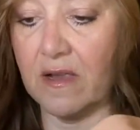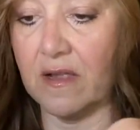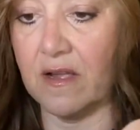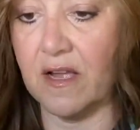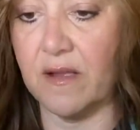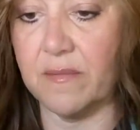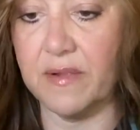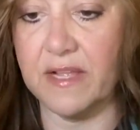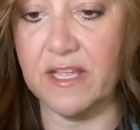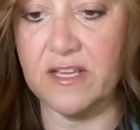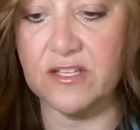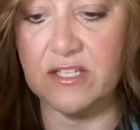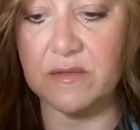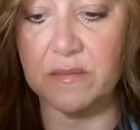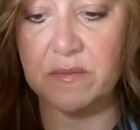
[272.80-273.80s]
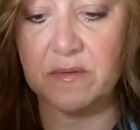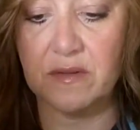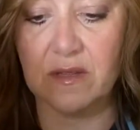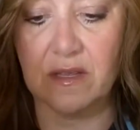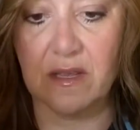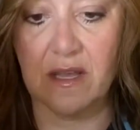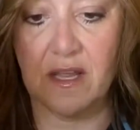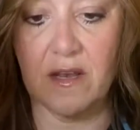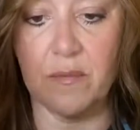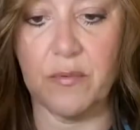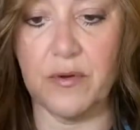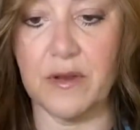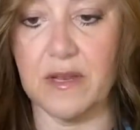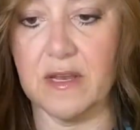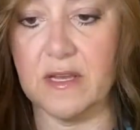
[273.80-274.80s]
I mean, you just can kind of
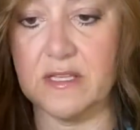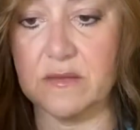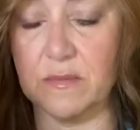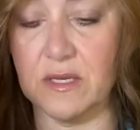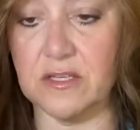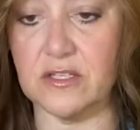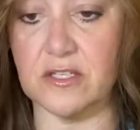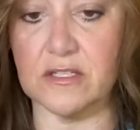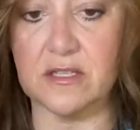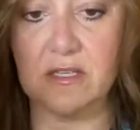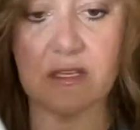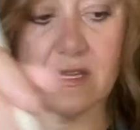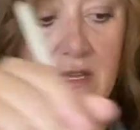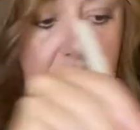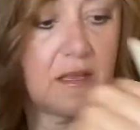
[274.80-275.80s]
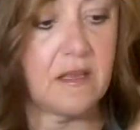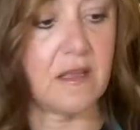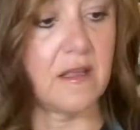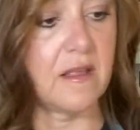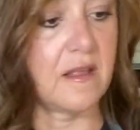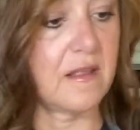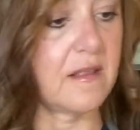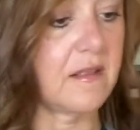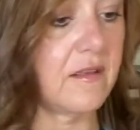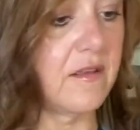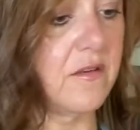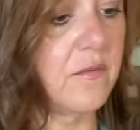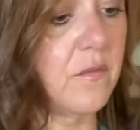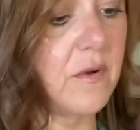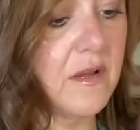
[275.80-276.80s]
put in as much as
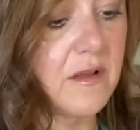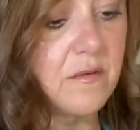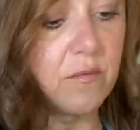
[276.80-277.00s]
you want.